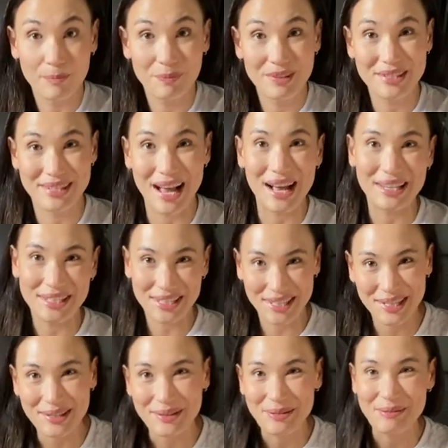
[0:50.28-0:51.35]
size
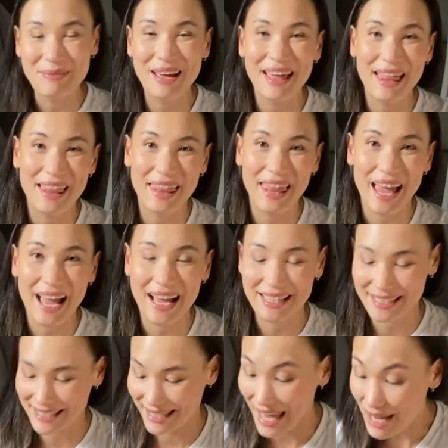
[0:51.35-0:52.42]
cube
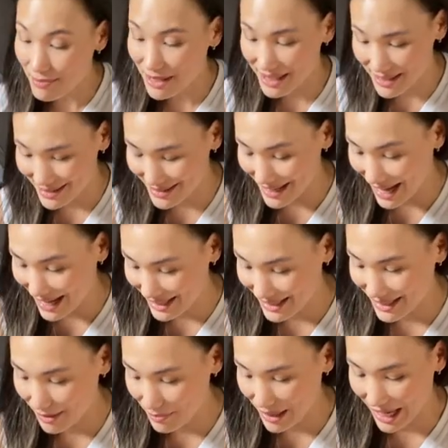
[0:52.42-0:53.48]
that came in this set,
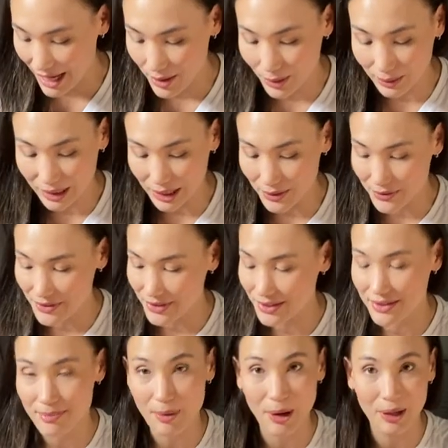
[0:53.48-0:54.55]
but I only use the
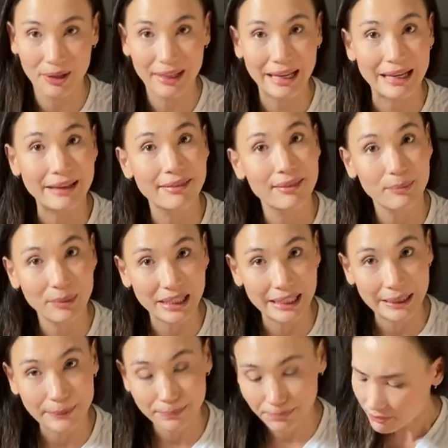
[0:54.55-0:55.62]
small and the
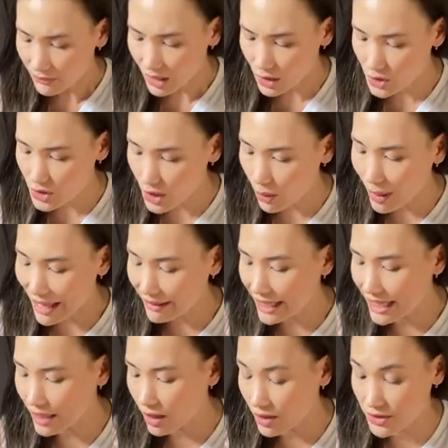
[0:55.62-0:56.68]
medium. So I
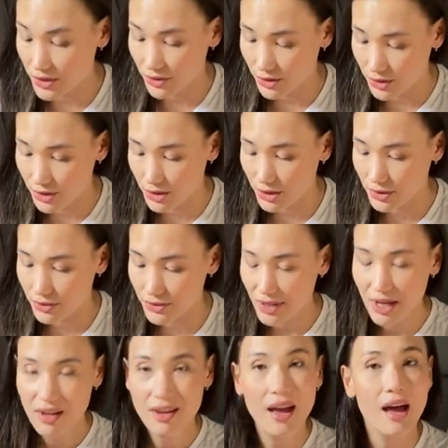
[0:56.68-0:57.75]
like also to choose
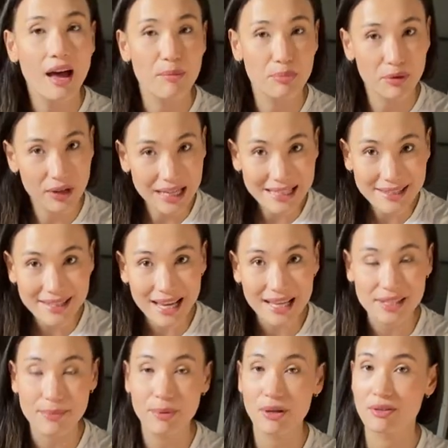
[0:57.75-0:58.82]
a print
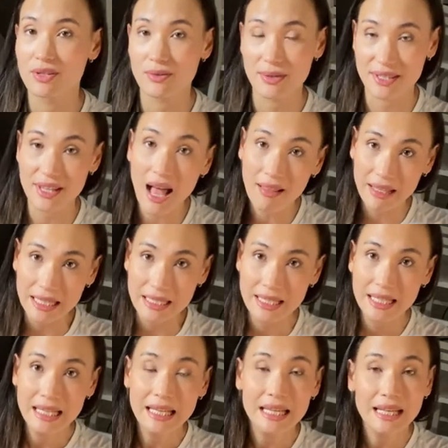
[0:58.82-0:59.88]
as opposed to a solid
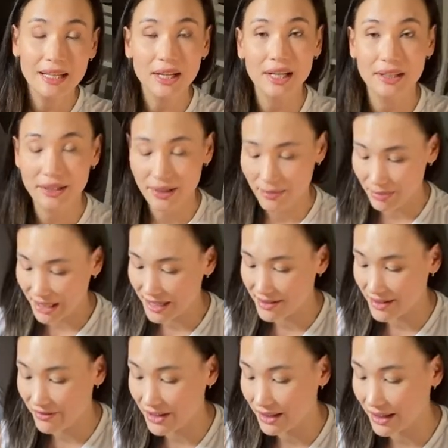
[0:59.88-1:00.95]
color because
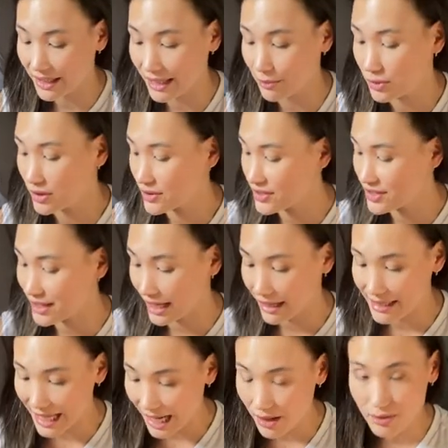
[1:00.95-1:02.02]
I feel like it will
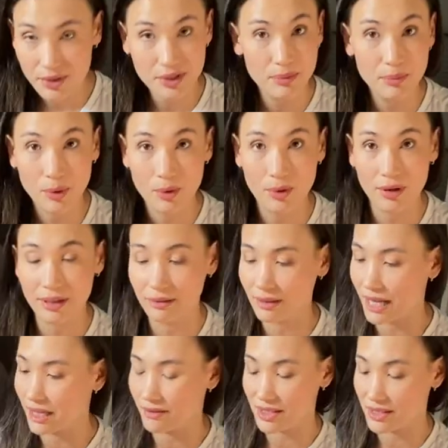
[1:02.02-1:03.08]
stand out more in
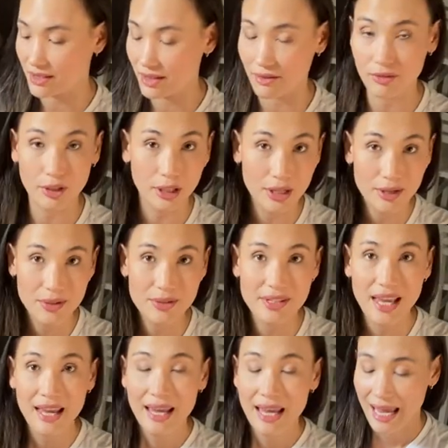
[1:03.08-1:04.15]
kind of a sea of clothes,
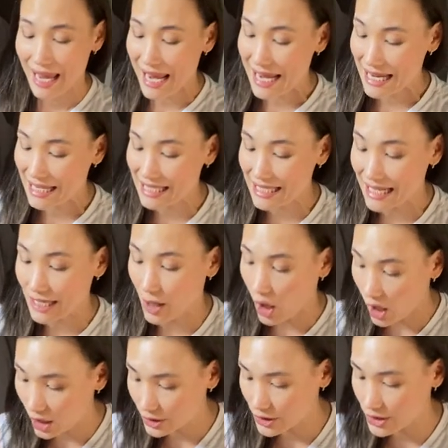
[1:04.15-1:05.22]
and it
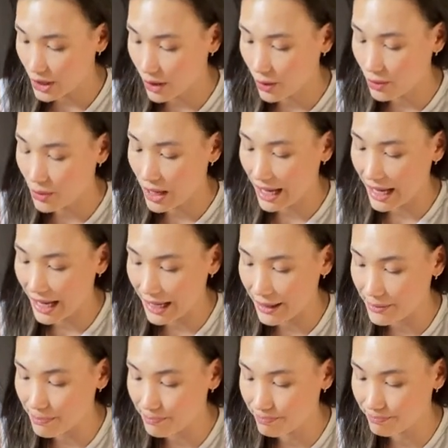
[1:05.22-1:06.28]
also
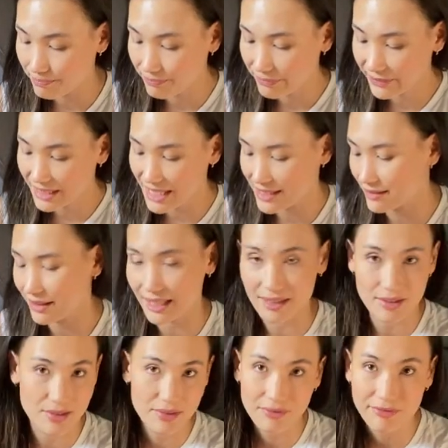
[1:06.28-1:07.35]
doesn't get
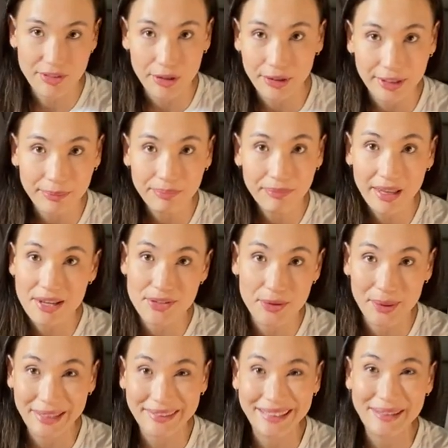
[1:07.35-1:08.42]
as dirty as
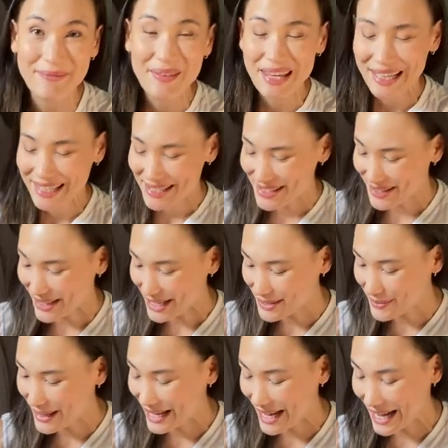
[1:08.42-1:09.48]
quickly. So that's
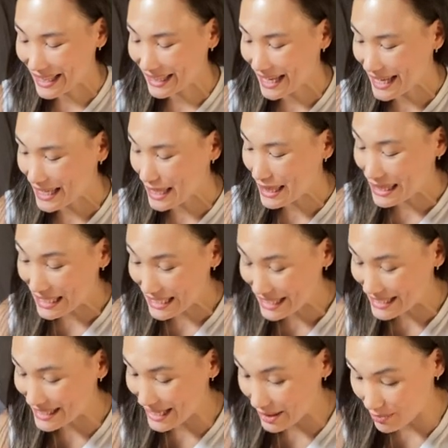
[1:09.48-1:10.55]
why I like
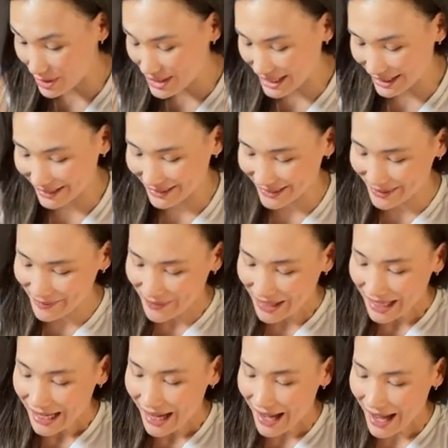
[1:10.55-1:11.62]
these in particular.
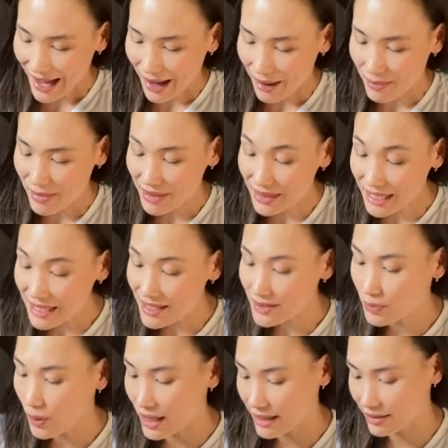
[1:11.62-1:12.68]

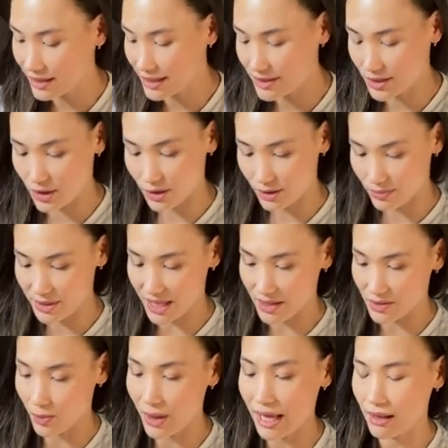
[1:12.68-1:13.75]
These cubes
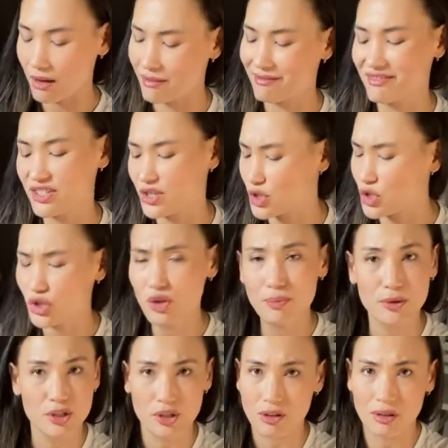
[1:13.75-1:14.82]
as well are
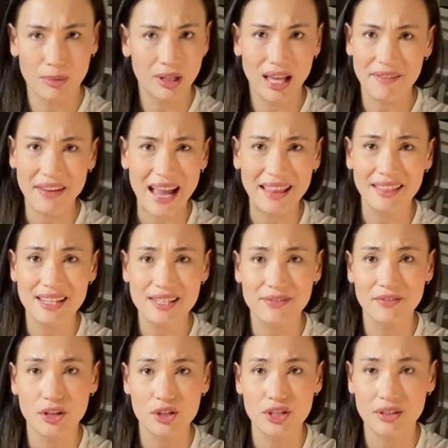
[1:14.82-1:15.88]
super durable. I've had this
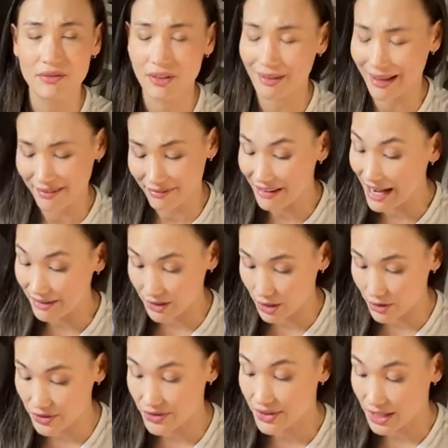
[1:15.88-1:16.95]
version for like 5
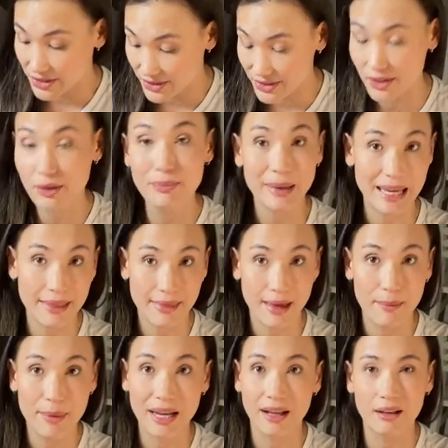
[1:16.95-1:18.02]
years. They still make
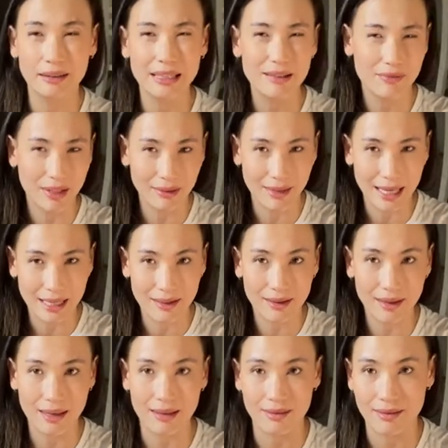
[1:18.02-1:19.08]
them, and I'll leave a link
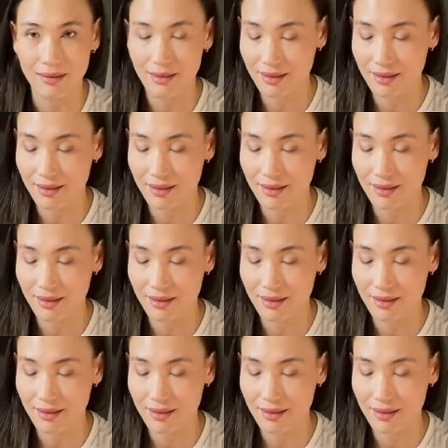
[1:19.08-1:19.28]
in